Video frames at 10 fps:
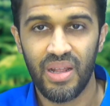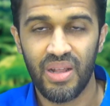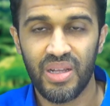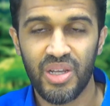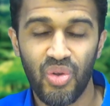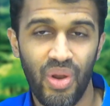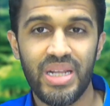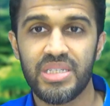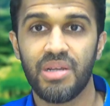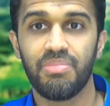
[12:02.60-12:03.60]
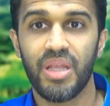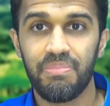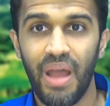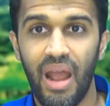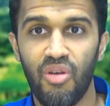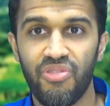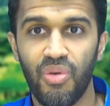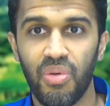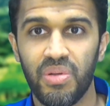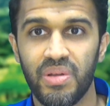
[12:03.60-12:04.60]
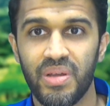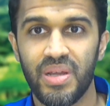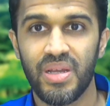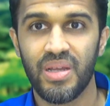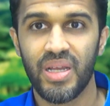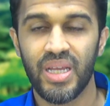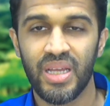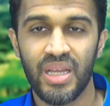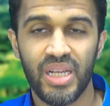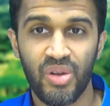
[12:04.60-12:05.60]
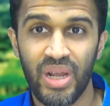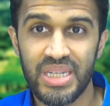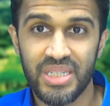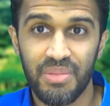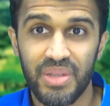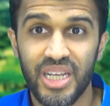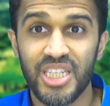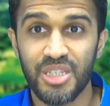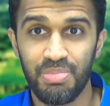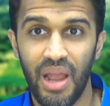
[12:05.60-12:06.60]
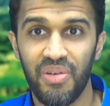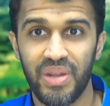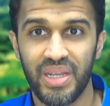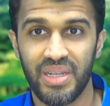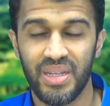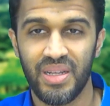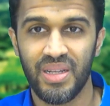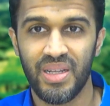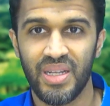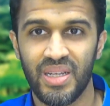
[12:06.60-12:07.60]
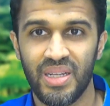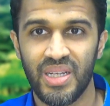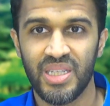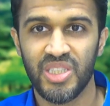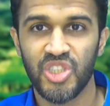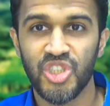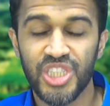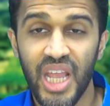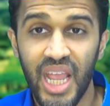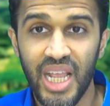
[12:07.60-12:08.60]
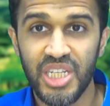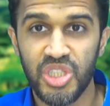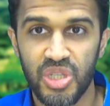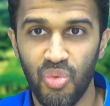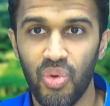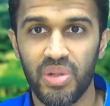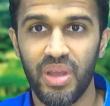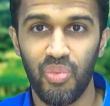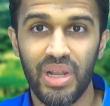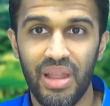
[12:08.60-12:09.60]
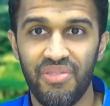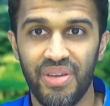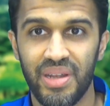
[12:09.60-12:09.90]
Create something powerful. Create something inspiring. Change the world that we live in.